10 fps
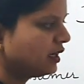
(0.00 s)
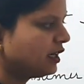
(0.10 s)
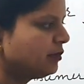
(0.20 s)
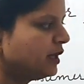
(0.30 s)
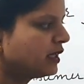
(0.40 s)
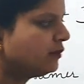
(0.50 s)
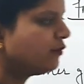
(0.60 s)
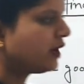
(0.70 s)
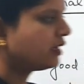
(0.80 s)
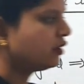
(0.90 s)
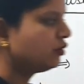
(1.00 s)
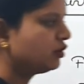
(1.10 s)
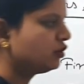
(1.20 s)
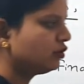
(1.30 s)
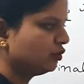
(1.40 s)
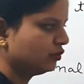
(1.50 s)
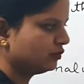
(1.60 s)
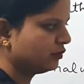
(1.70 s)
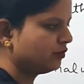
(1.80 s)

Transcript: it becomes final good too.